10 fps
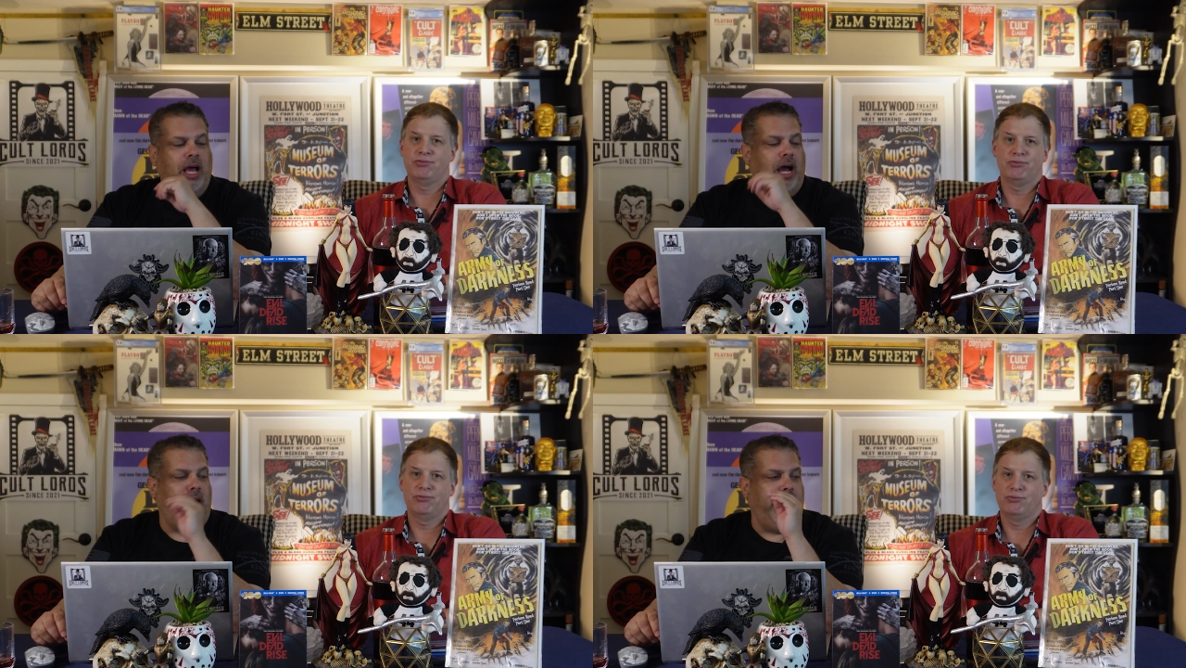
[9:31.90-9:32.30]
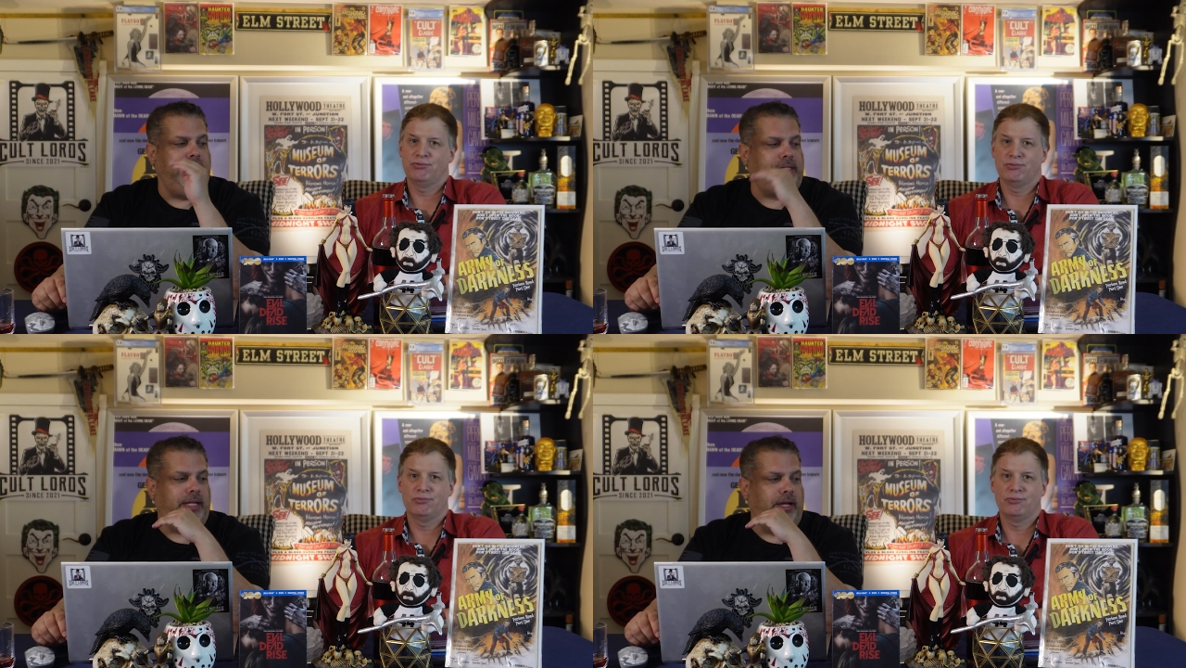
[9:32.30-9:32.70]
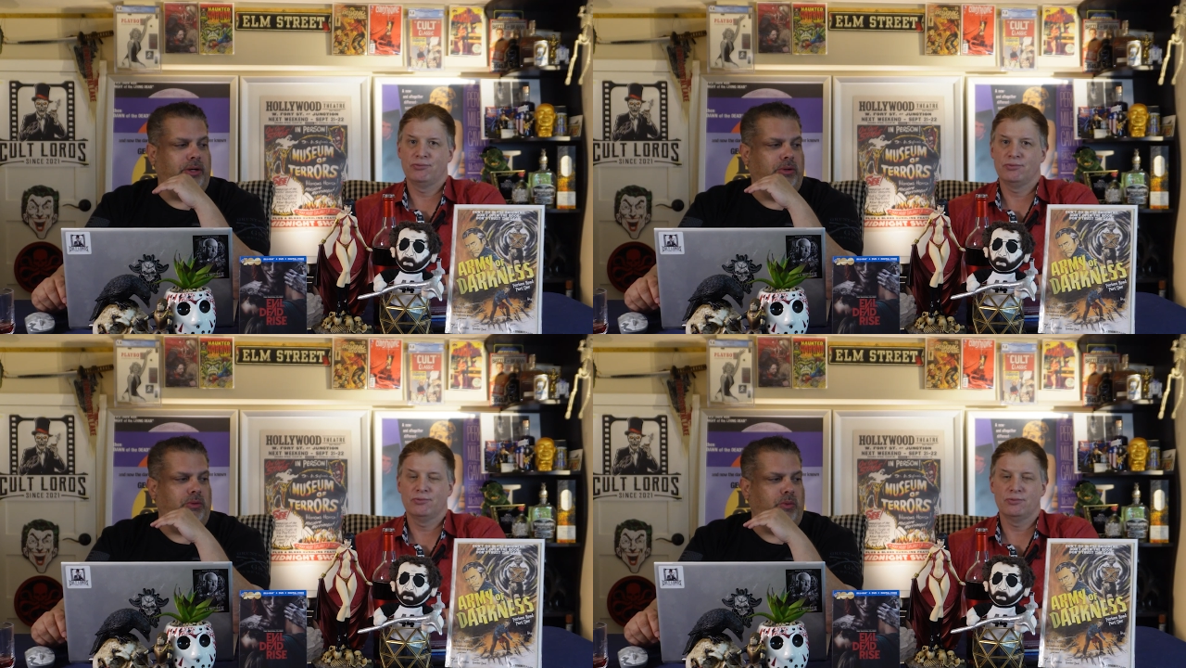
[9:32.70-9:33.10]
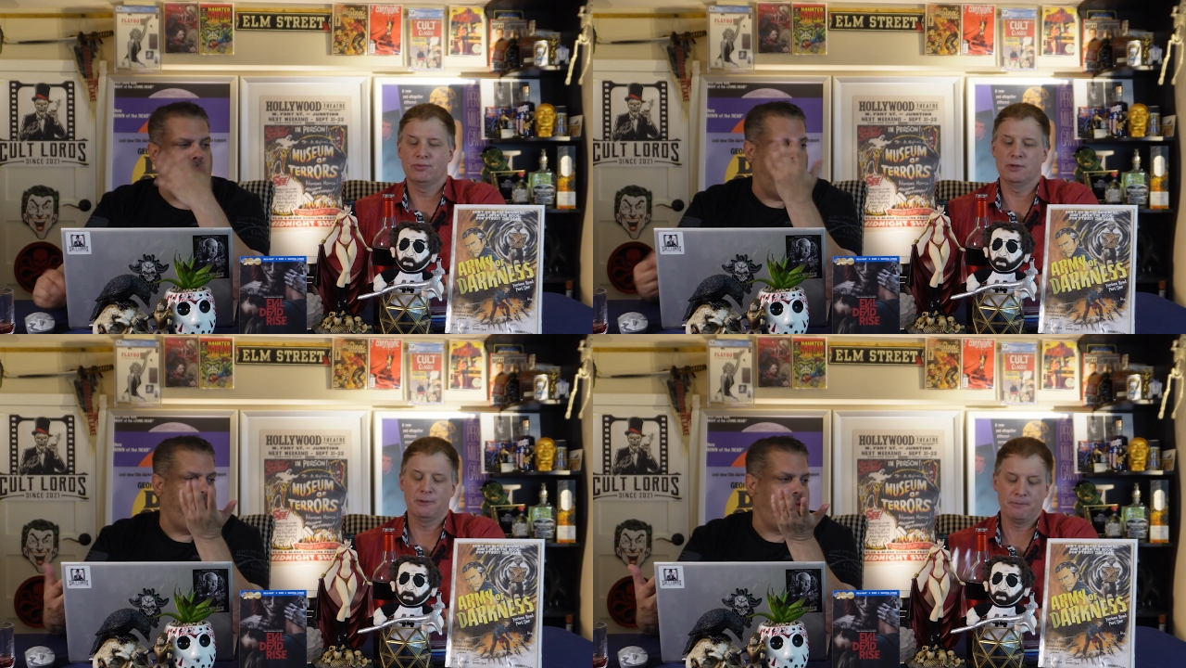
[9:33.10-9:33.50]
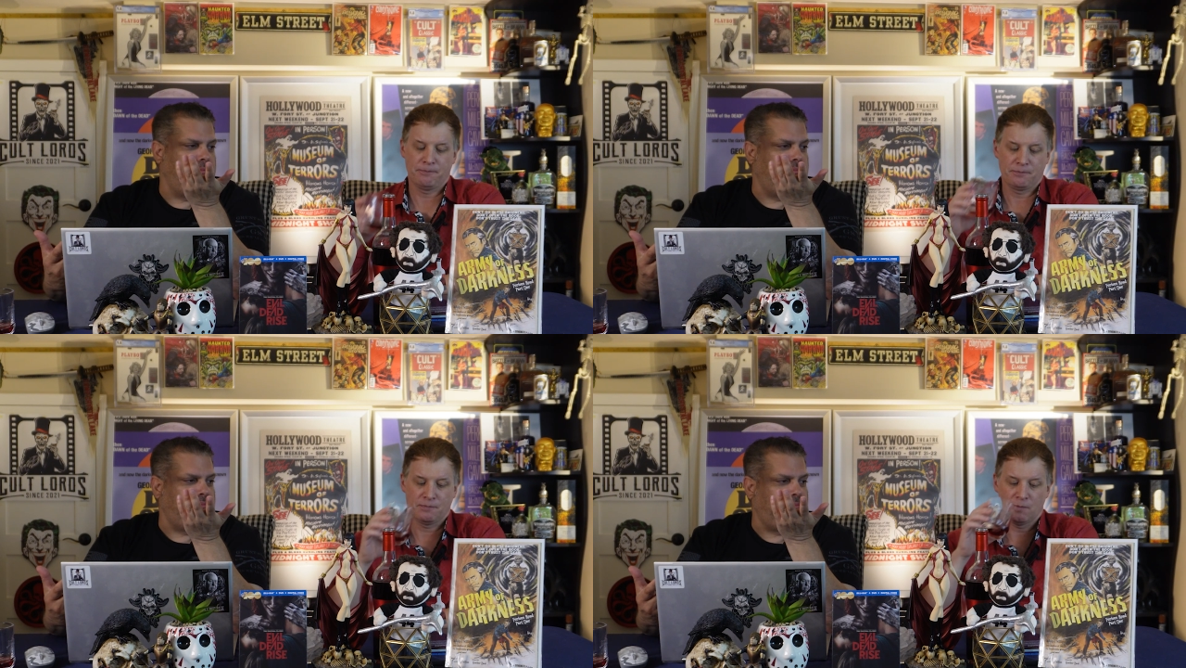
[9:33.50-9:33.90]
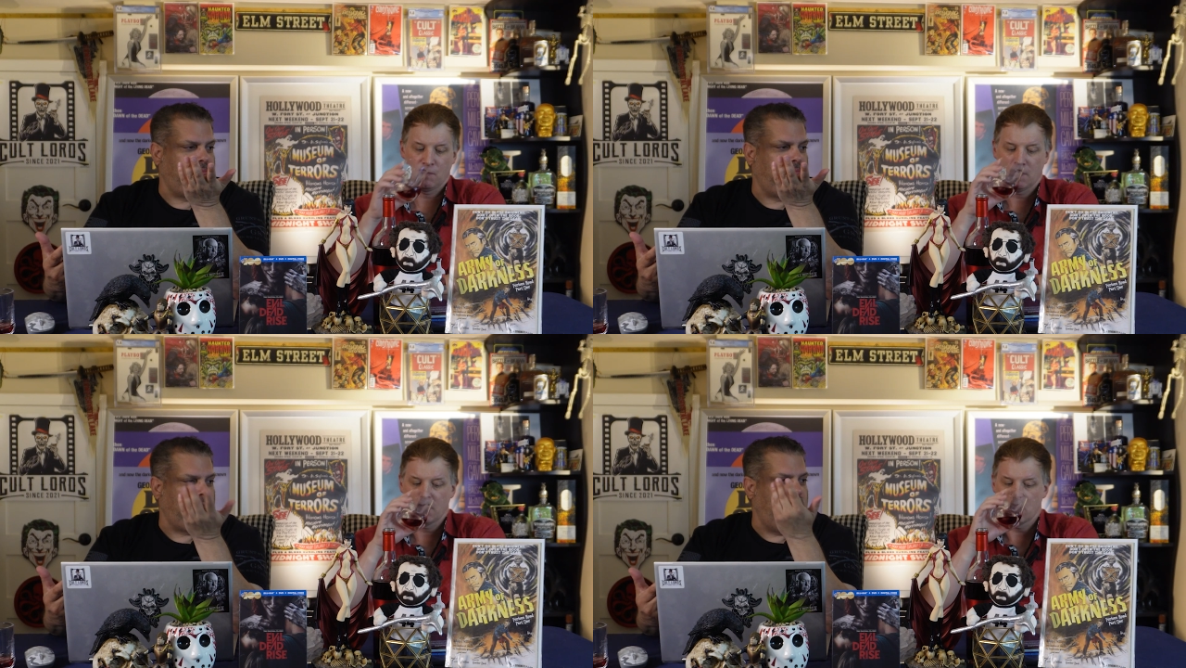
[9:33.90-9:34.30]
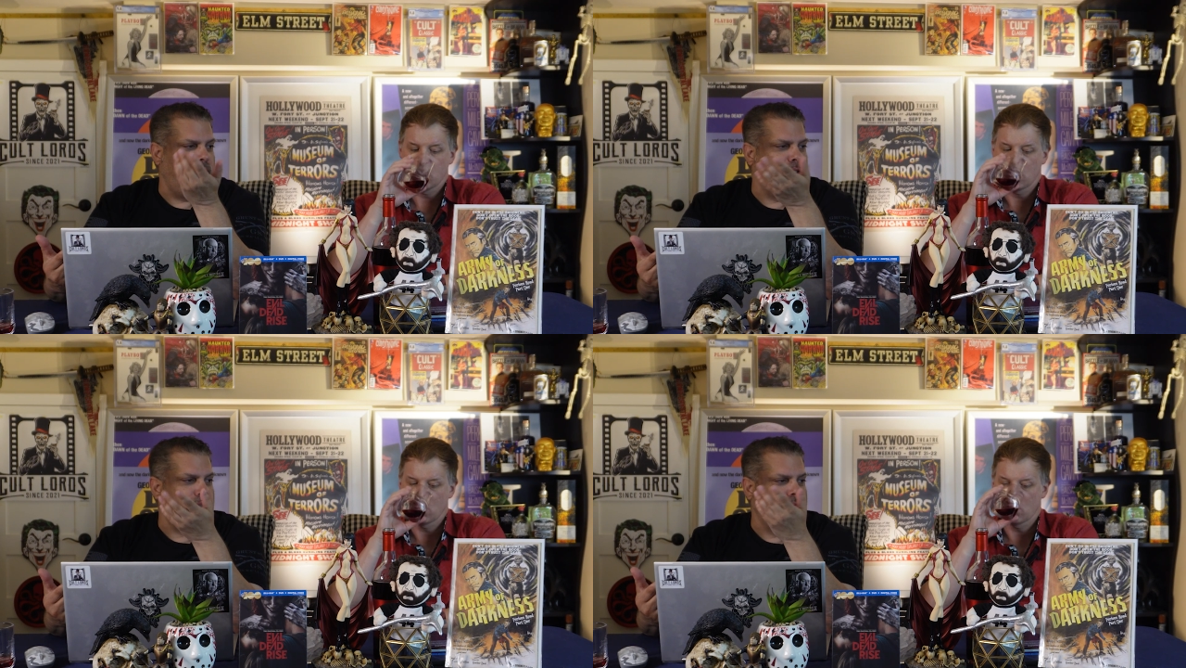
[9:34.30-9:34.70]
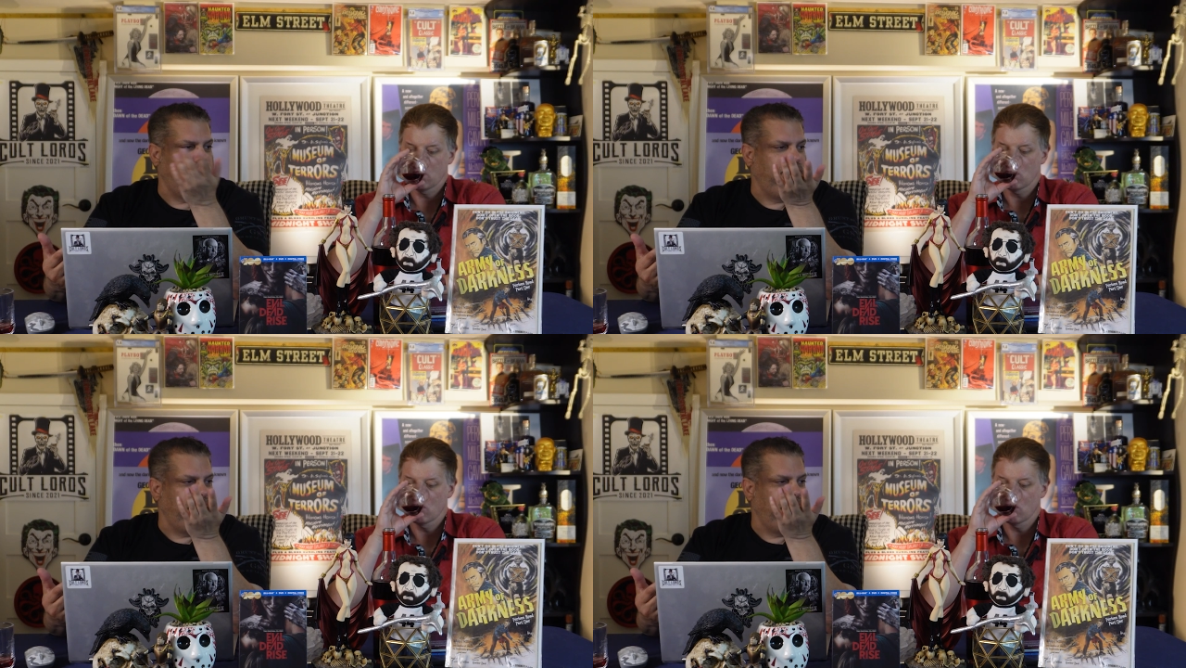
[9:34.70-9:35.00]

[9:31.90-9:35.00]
Speaker 1: All right, so we both thought it was